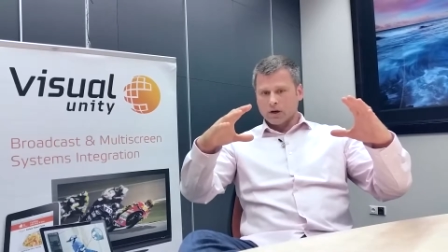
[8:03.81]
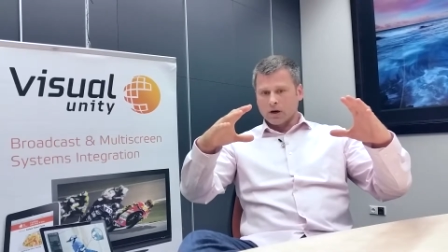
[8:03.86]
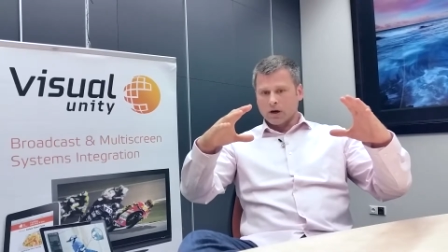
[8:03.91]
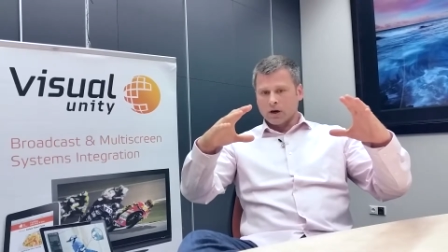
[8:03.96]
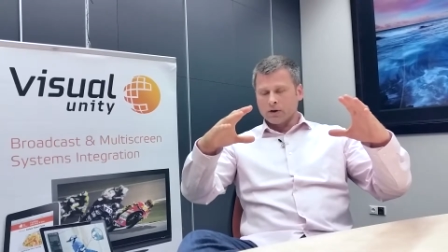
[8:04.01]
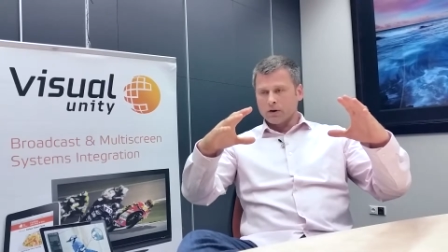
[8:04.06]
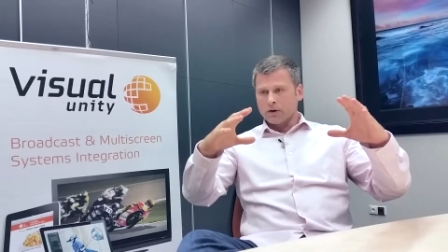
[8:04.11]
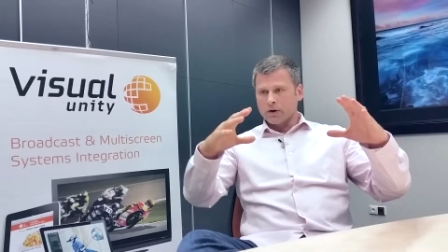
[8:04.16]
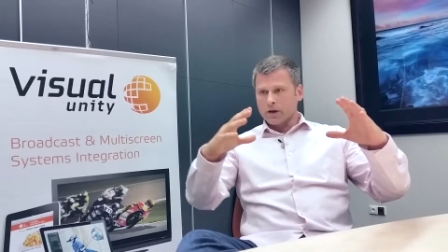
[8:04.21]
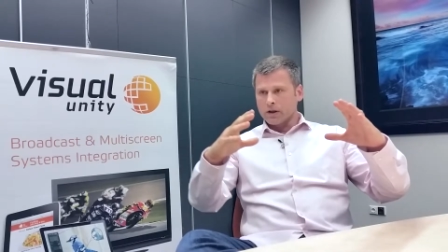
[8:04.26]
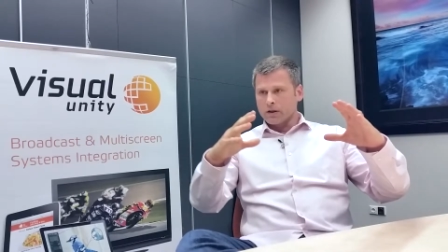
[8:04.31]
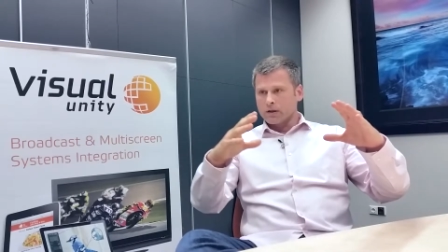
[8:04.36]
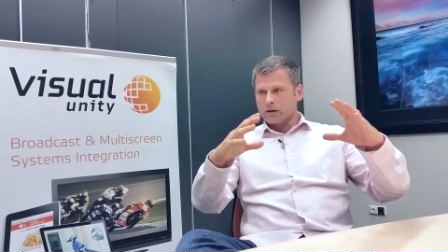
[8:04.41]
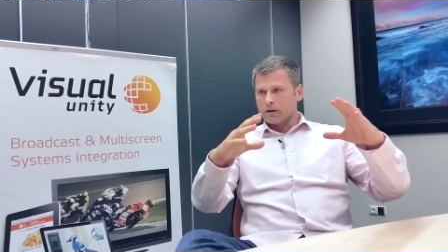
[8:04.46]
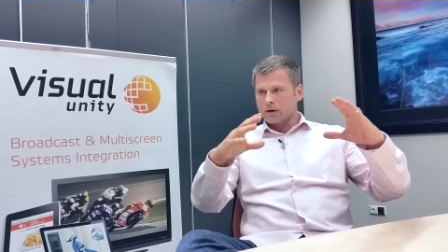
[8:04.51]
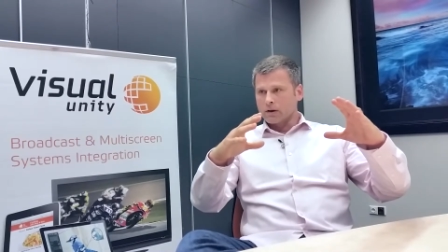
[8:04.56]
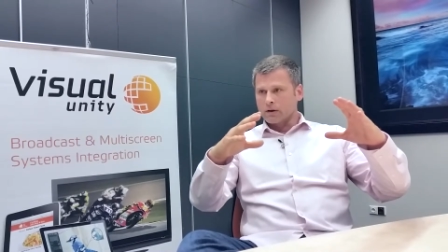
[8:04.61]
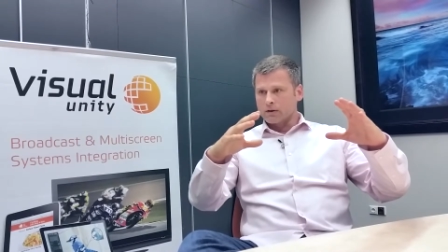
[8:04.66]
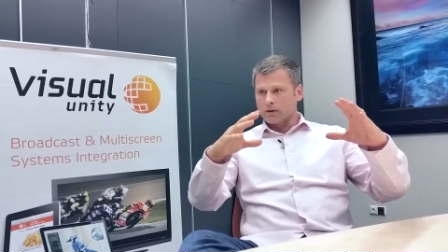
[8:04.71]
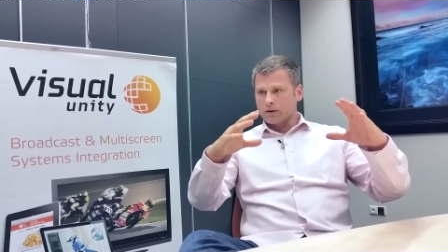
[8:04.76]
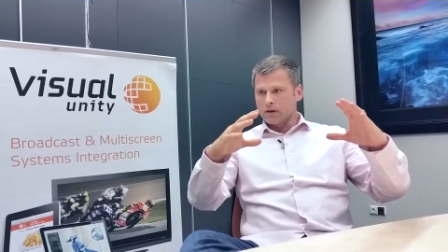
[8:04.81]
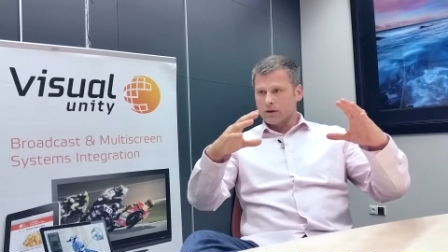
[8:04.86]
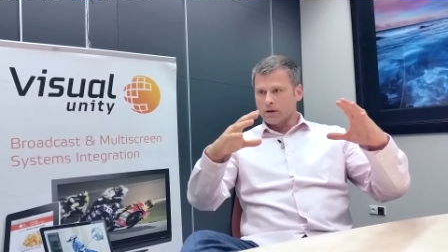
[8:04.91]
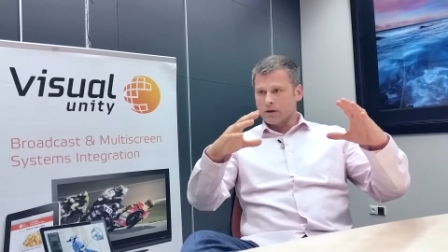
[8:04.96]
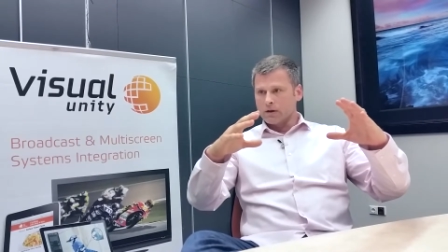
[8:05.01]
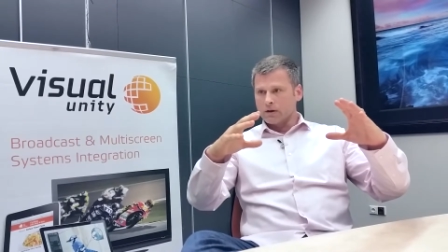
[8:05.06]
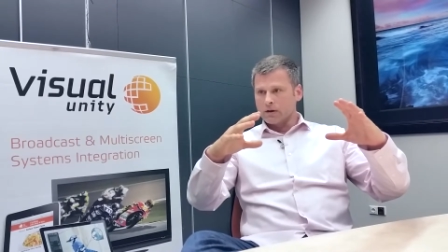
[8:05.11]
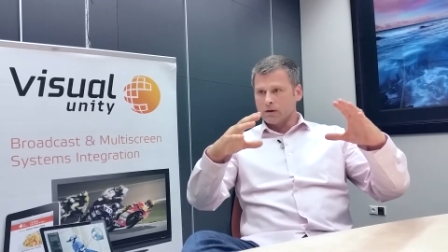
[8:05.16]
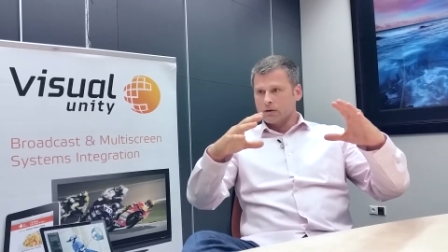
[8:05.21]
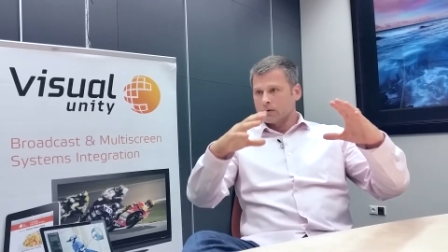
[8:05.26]
underneath
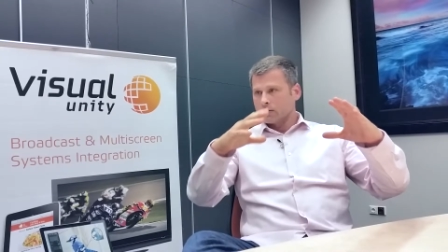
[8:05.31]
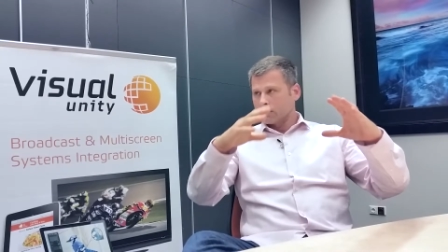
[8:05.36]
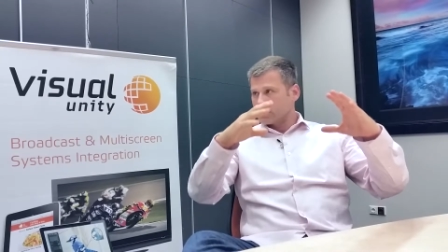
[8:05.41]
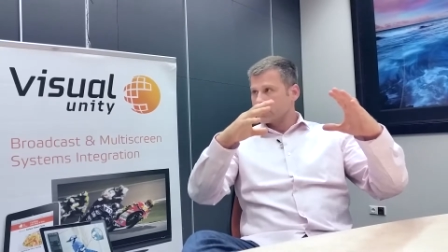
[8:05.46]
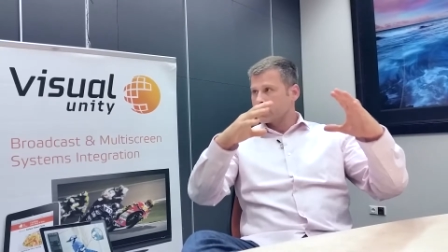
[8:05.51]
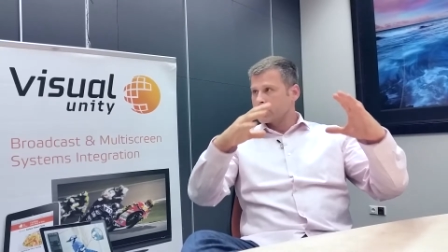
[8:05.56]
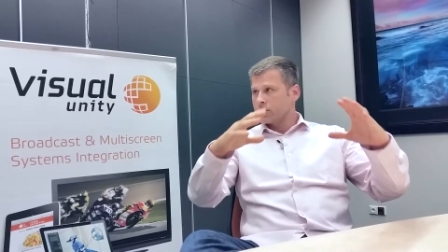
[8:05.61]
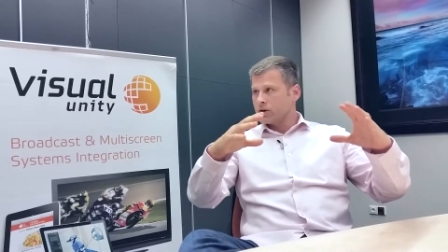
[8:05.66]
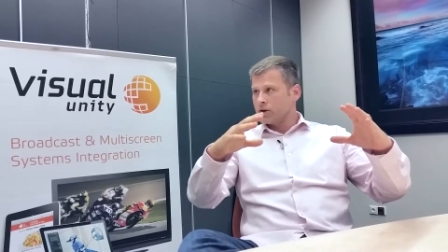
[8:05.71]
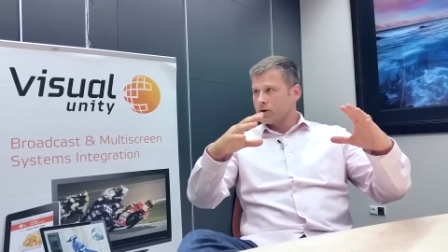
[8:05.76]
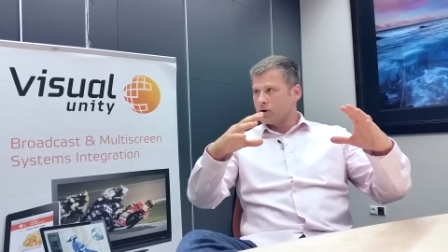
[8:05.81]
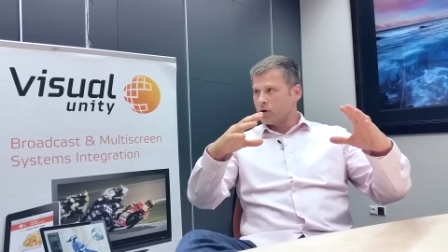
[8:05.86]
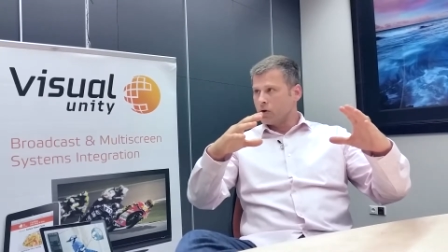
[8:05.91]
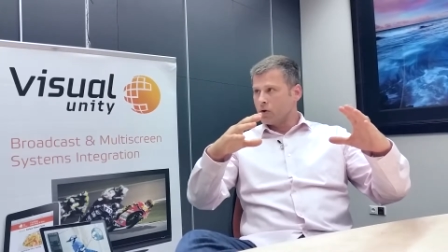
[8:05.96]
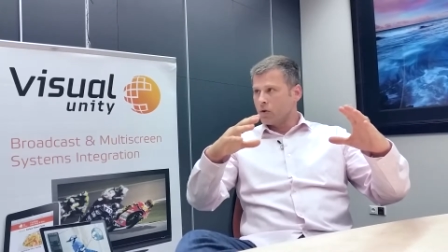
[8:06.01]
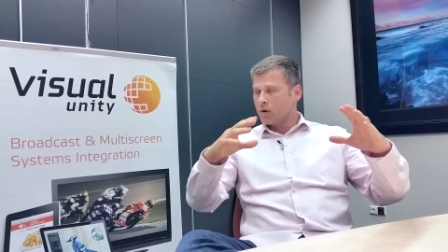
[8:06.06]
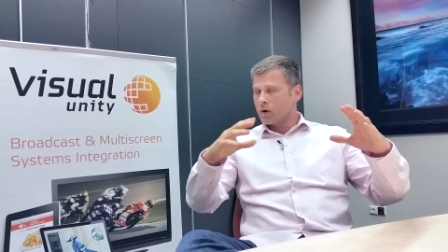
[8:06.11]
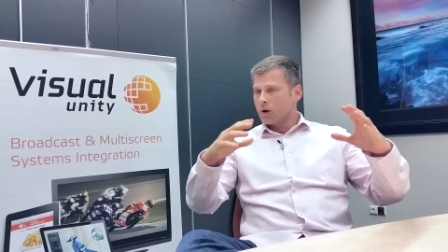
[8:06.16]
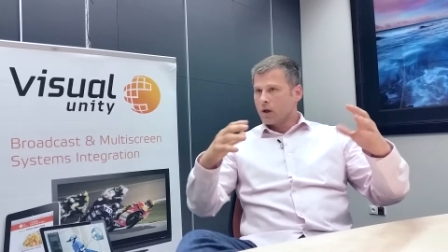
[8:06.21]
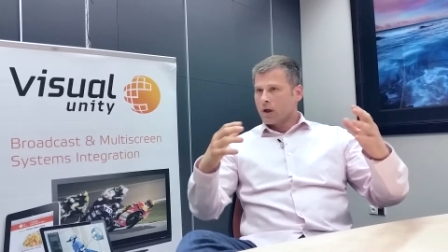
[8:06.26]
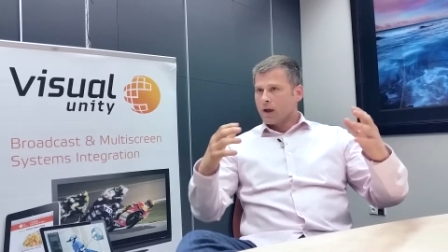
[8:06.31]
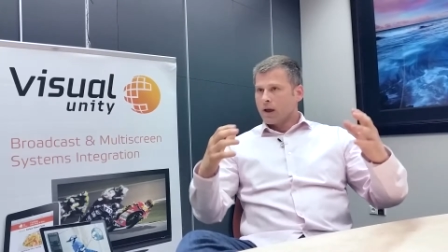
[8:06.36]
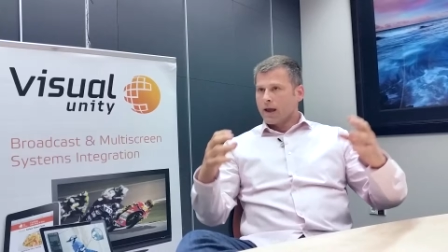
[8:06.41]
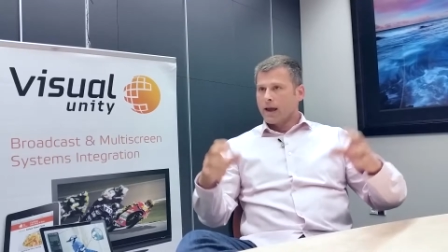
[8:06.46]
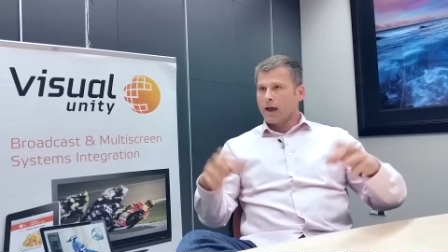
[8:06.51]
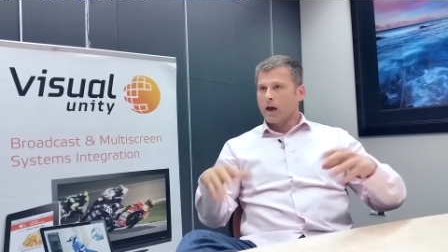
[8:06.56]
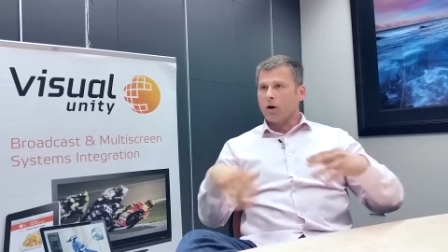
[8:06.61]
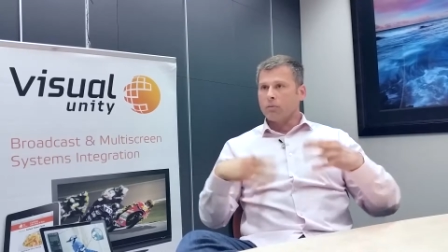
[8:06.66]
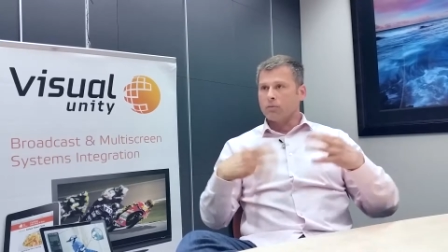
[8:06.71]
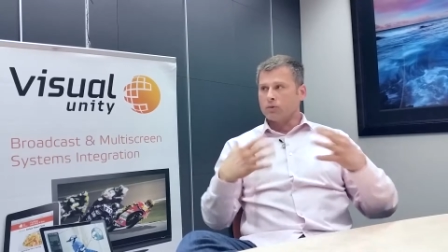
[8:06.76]
the CEO
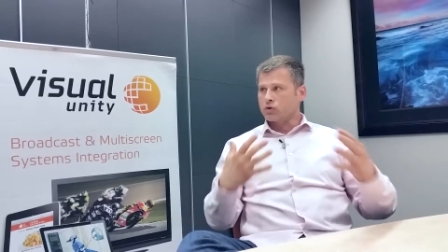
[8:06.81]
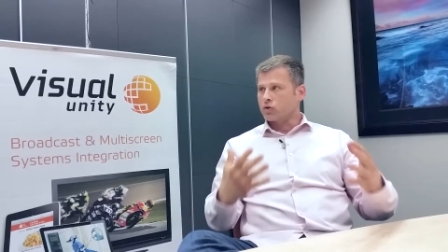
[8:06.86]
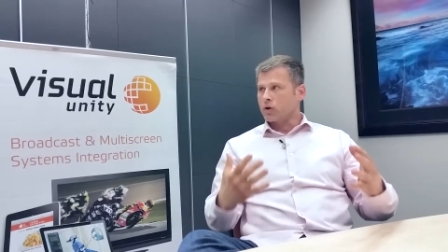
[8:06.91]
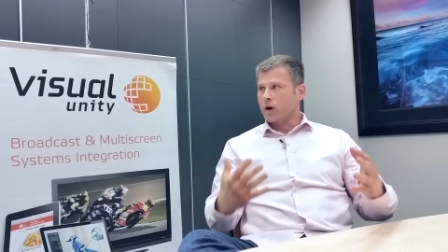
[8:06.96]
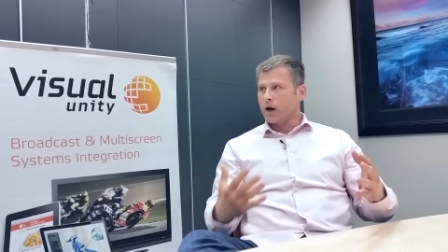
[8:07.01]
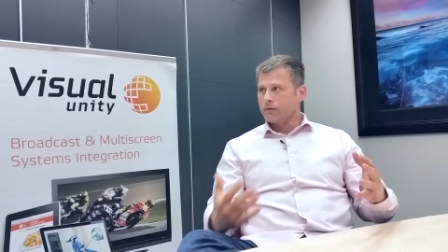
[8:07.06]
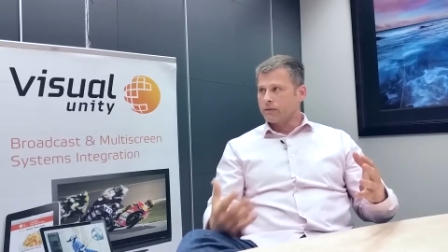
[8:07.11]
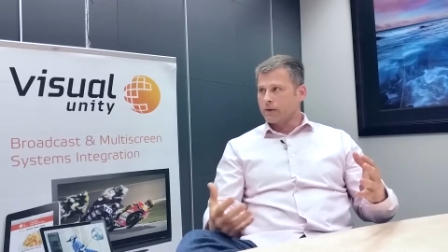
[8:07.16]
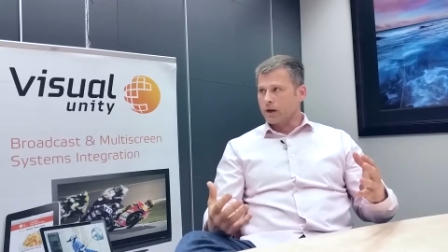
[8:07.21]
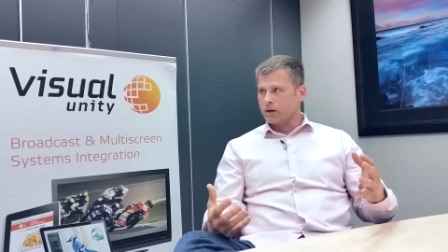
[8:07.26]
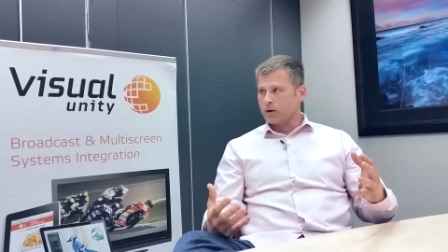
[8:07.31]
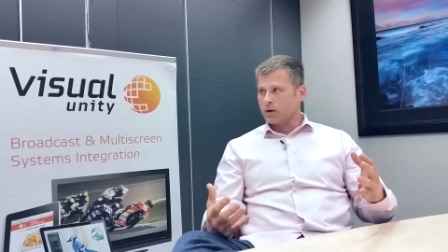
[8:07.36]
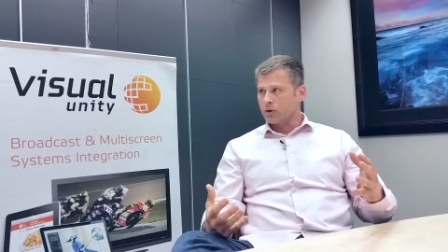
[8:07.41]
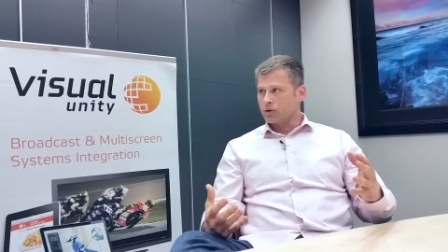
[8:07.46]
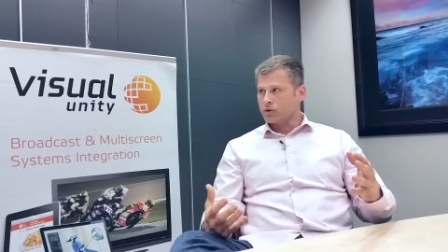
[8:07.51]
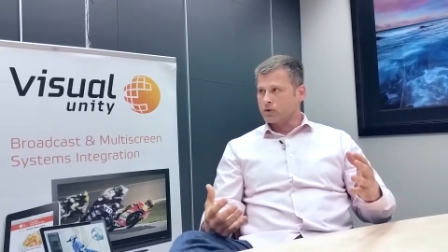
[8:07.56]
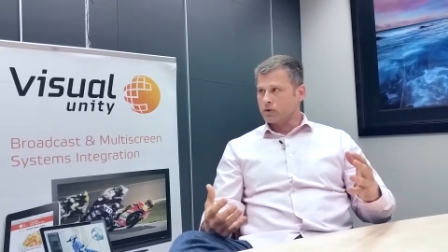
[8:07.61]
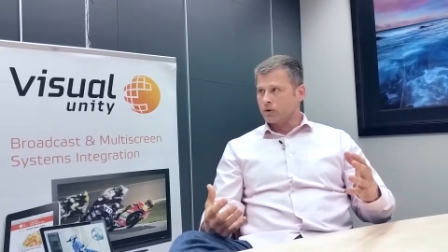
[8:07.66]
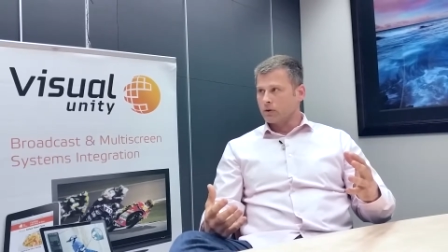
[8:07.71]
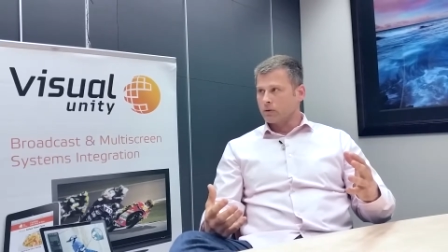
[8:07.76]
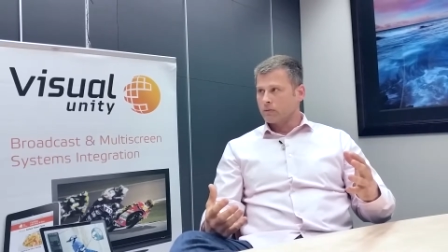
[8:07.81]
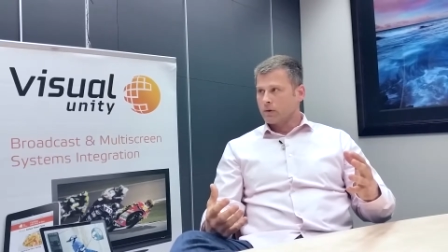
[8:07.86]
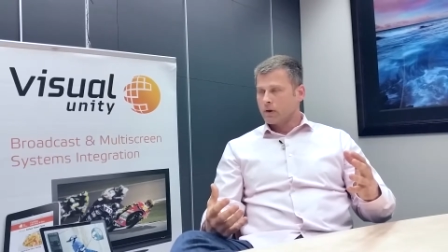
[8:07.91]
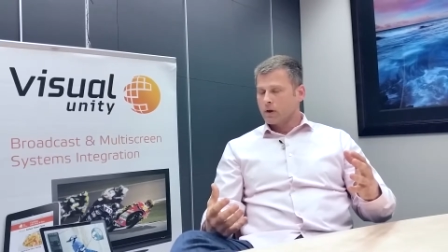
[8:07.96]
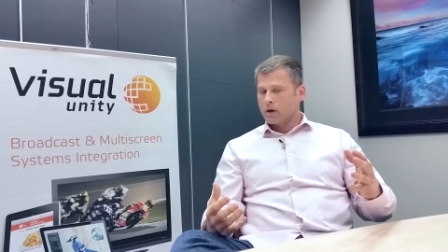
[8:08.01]
help drive that culture.